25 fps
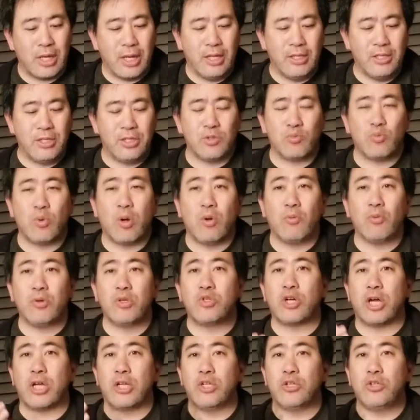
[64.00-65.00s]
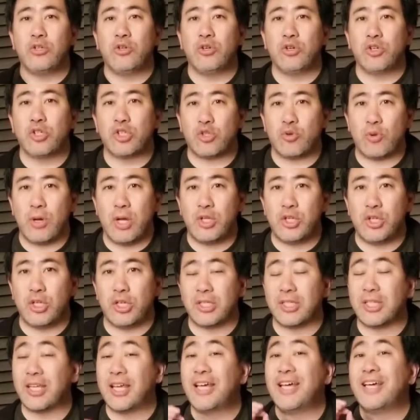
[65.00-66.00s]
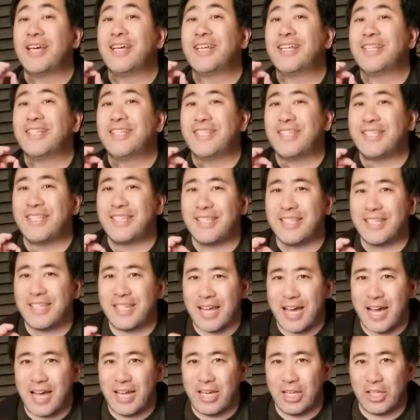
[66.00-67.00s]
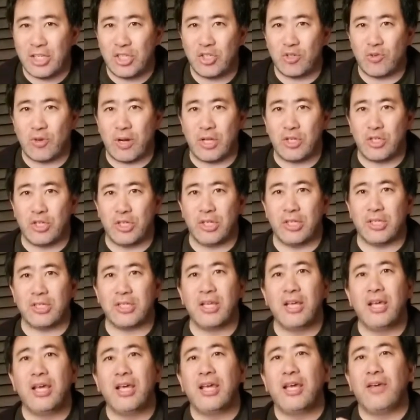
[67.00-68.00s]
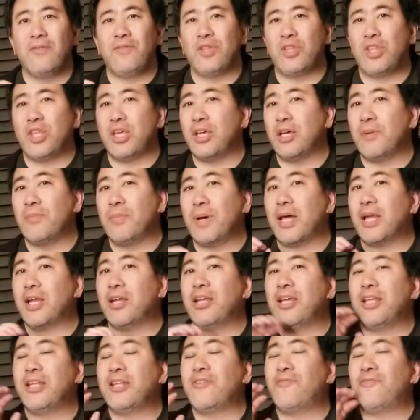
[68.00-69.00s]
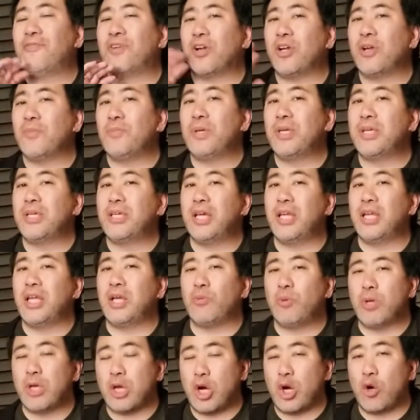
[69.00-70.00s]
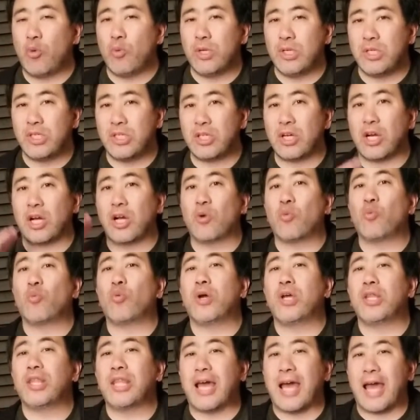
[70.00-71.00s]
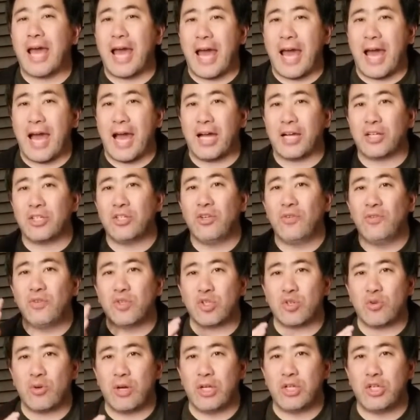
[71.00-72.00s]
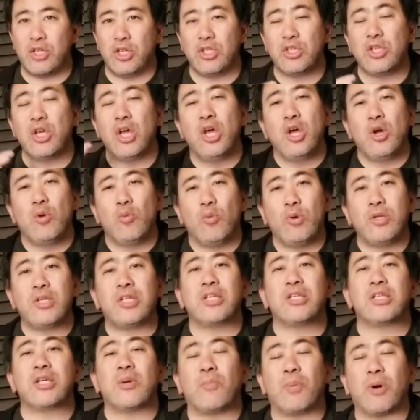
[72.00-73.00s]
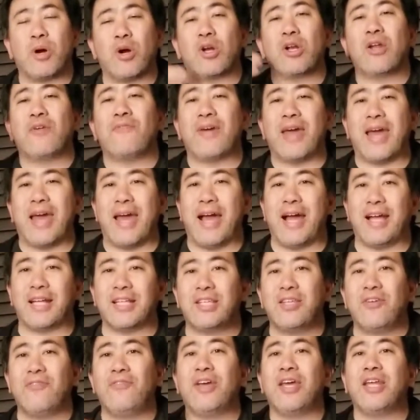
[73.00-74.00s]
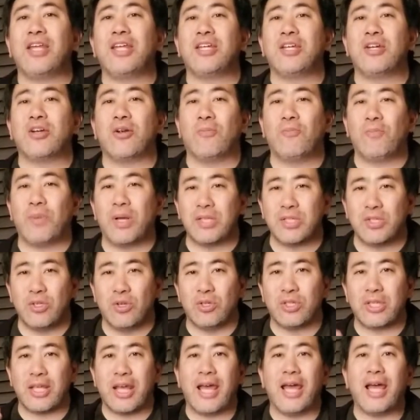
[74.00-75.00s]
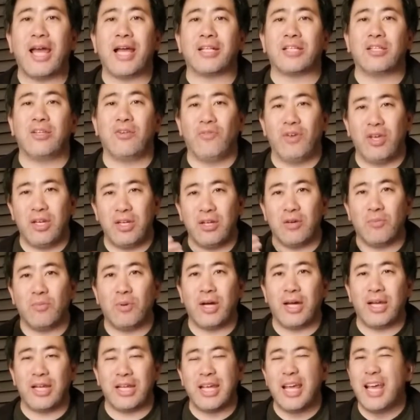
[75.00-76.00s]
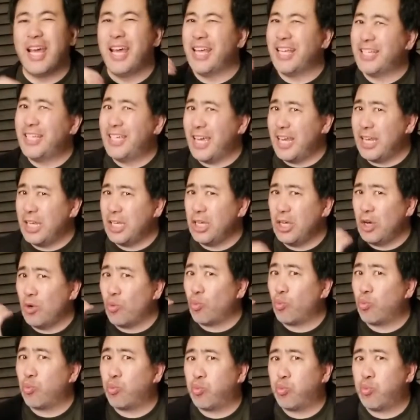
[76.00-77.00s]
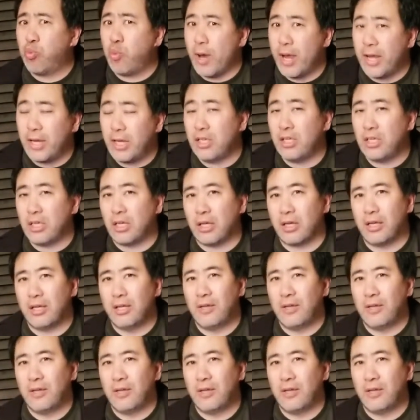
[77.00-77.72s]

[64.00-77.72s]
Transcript: this is when we try to do your stretches, static stretches. If you think about it, in the very beginning, we always start with active stretches, which is a part of activating your muscles, activating your body, getting it ready